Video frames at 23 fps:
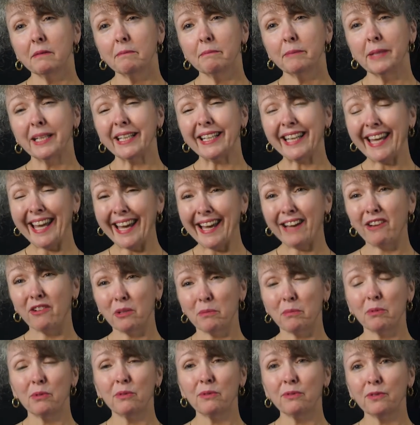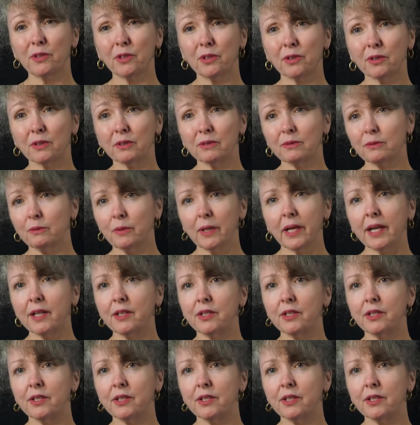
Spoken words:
be accountable for what I